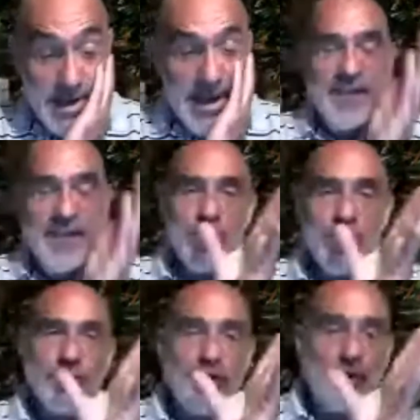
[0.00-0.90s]
And if
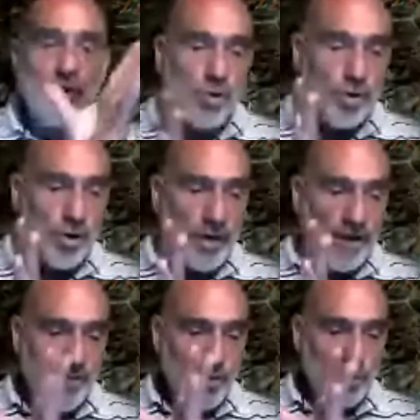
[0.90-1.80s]
you would
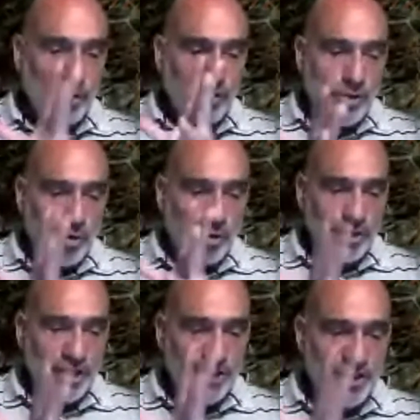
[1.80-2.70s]
Google
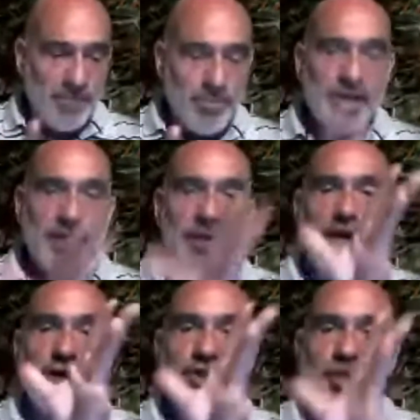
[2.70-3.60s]
just simply
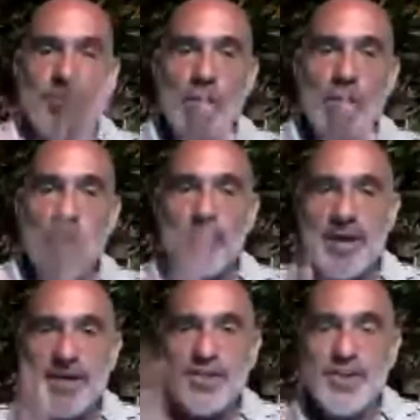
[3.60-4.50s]
Small
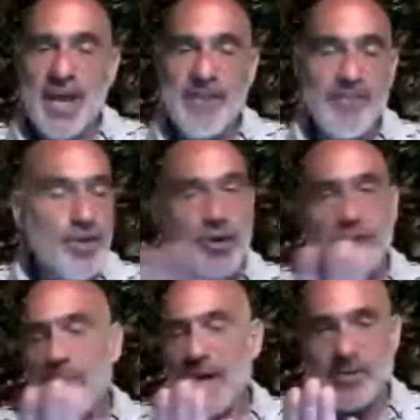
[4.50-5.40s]
Biz David, no
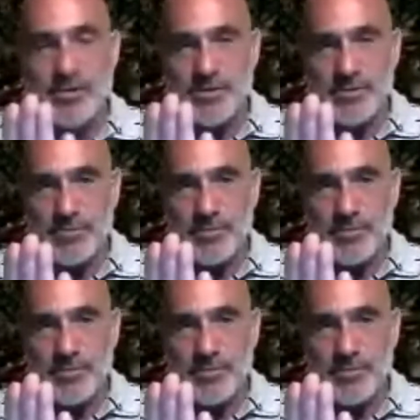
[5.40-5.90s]
spaces,